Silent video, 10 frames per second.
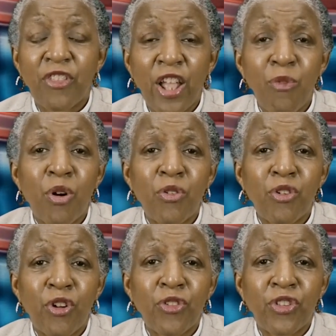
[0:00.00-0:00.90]
They won't
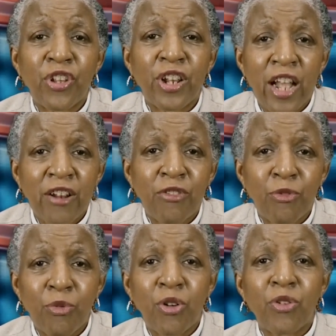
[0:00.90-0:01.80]
know that they're not on the
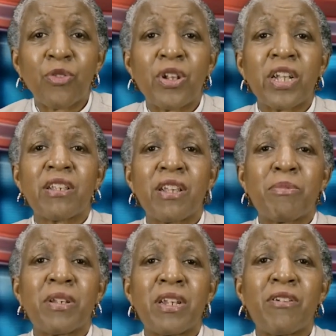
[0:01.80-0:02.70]
road,
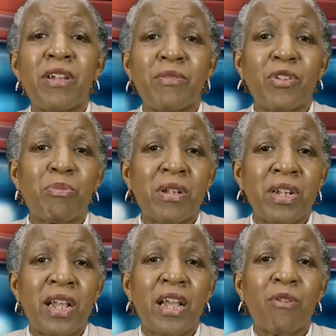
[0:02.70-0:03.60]
except that they don't have to spend a
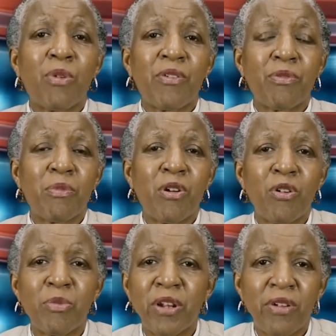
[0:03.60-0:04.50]
night away from
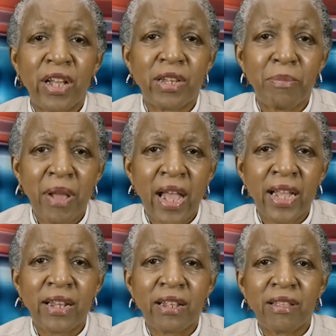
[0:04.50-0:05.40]
home. They don't have to pack
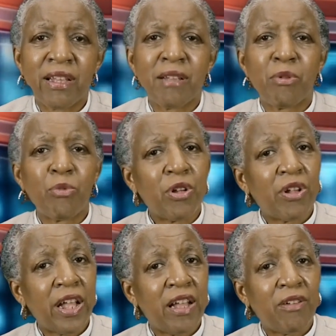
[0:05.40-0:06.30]
anything, but we're
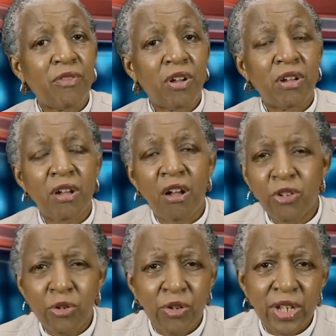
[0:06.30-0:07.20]
going to have all
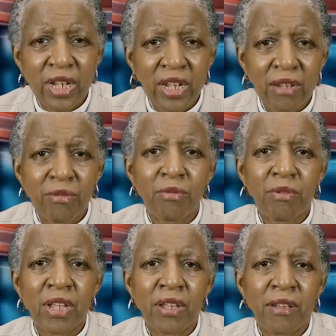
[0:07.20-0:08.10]
sorts of gifts for
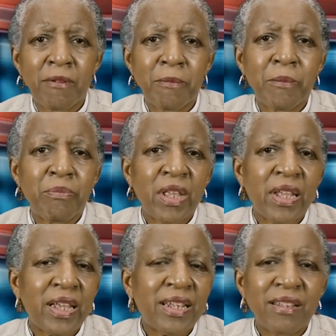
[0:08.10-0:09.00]
them.
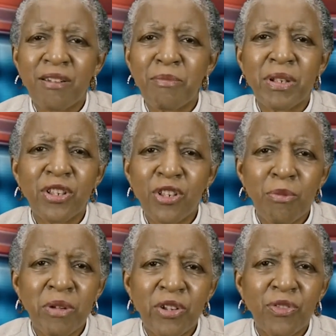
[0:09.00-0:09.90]
It's going to be so
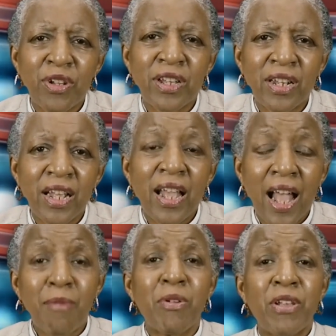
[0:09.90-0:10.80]
much fun.
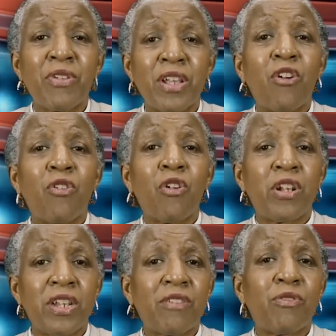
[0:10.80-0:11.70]
I'm going to even go
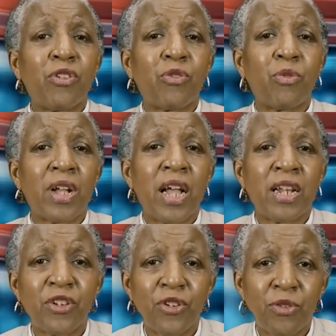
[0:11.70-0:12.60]
on this virtual
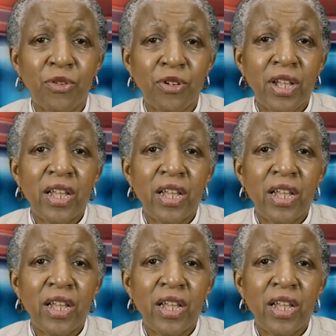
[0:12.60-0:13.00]
college tour.